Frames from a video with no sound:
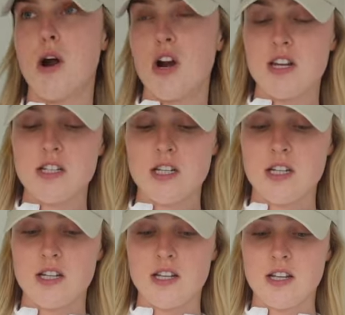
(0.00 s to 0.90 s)
Ireland.
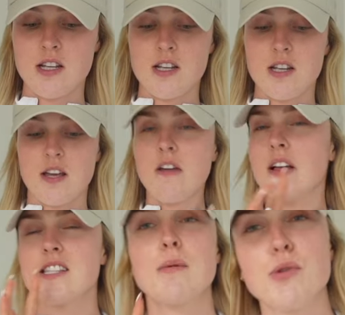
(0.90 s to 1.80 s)

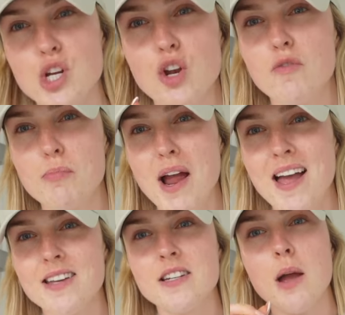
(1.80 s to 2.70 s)
That's how much I love
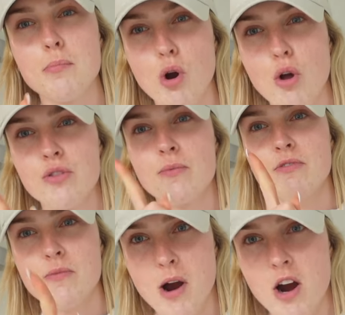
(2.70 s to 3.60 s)
bread. I brought them
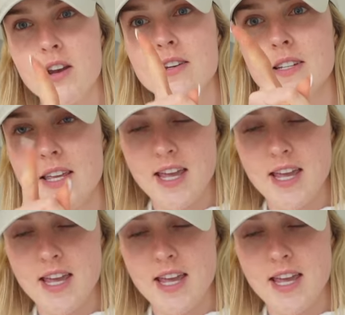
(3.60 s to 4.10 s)
from Ireland.